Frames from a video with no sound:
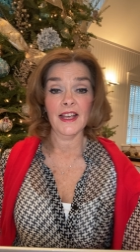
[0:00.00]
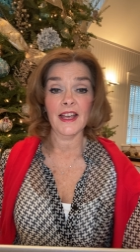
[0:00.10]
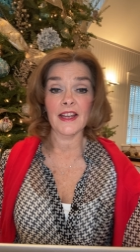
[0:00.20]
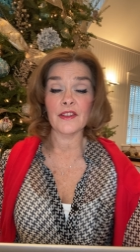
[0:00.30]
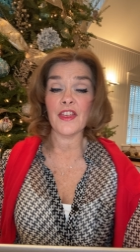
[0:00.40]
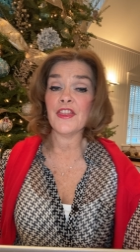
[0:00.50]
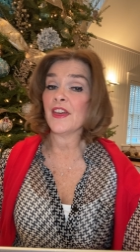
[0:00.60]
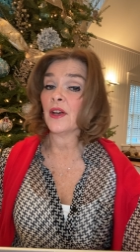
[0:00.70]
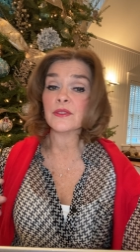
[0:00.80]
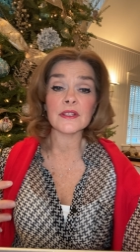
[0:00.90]
and
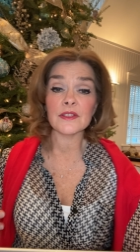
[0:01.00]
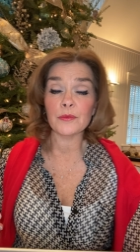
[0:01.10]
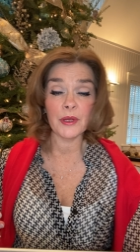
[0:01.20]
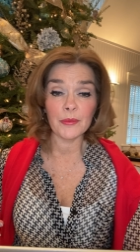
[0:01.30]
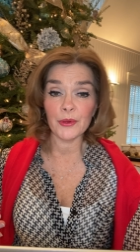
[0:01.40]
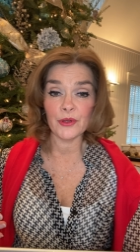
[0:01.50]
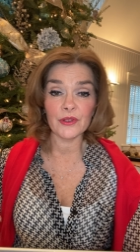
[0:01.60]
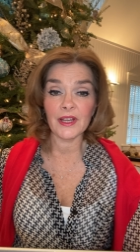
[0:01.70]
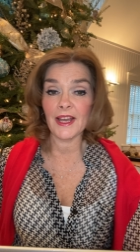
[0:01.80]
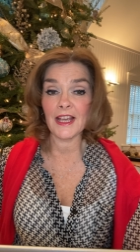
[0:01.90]
thousands of people
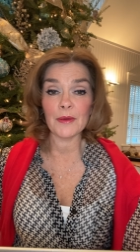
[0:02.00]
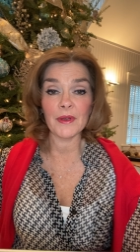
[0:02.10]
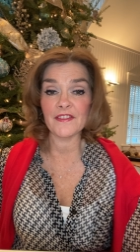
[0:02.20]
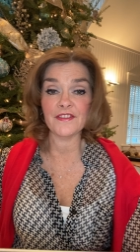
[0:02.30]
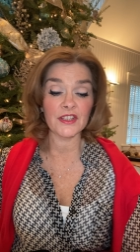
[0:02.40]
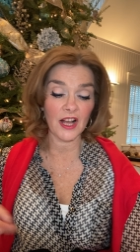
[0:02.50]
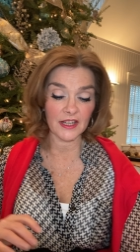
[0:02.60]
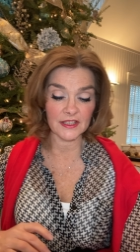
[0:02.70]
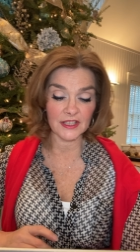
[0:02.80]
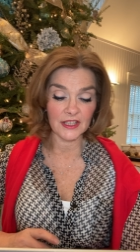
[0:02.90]
came and
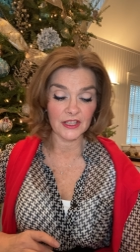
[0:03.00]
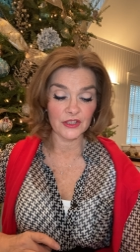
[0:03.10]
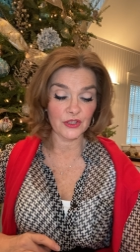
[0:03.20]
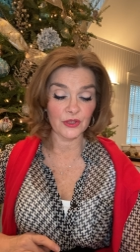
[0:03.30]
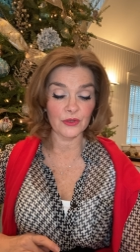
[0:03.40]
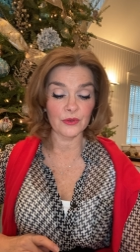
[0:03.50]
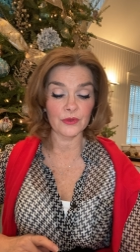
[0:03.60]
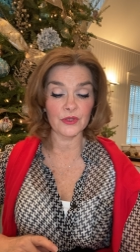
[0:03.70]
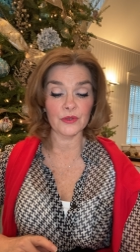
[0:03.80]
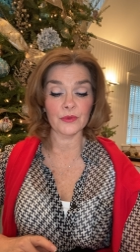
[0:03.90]
flocked to
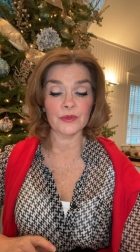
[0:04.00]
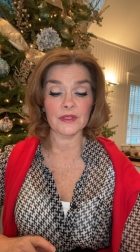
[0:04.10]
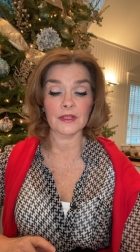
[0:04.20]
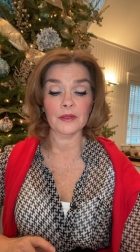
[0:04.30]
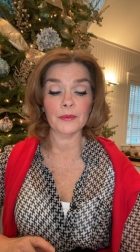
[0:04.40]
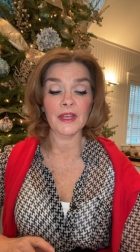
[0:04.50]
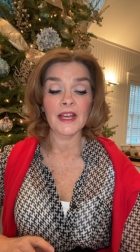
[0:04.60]
Jerusalem.